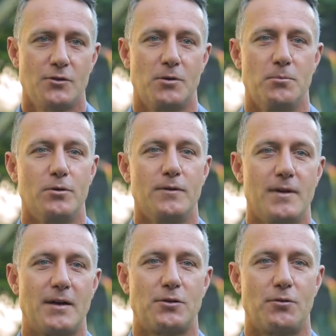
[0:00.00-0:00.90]
to move in
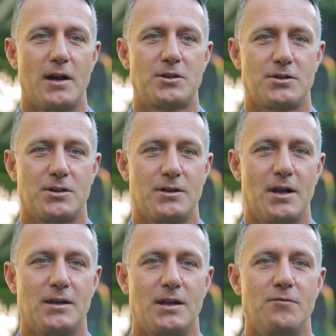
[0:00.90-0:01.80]
that direction and,
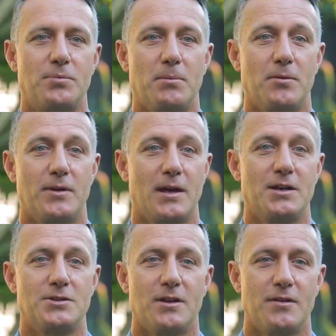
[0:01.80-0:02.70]
and give people the
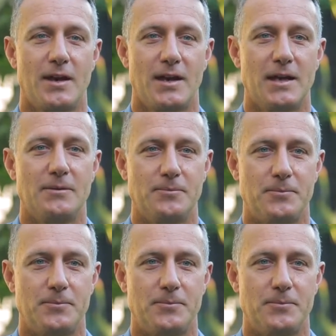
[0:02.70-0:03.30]
energy that they need.